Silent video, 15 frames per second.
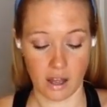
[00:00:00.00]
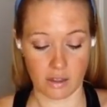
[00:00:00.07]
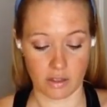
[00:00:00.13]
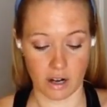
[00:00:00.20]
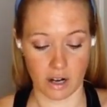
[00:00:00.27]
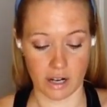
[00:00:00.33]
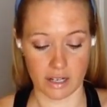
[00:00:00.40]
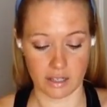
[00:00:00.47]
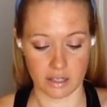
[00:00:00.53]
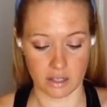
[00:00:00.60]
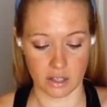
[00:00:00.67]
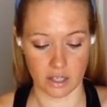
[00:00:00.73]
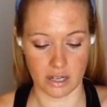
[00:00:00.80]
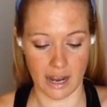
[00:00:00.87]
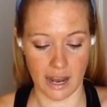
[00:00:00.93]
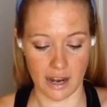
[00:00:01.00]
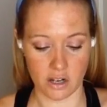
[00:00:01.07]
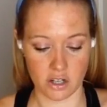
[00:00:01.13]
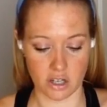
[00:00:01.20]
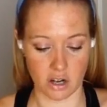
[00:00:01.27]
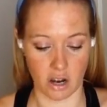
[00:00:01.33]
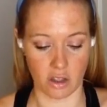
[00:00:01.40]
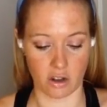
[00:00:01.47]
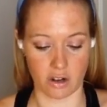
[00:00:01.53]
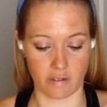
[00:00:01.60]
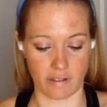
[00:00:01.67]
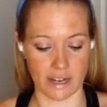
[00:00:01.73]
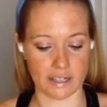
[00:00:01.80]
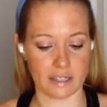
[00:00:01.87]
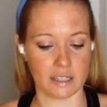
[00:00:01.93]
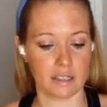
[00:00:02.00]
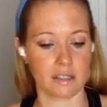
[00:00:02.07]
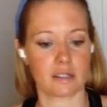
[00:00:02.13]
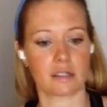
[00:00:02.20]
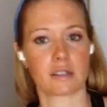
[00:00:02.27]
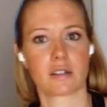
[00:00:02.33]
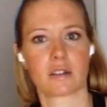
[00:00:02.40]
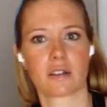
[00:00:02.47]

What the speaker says: There it is, the dash and other devices.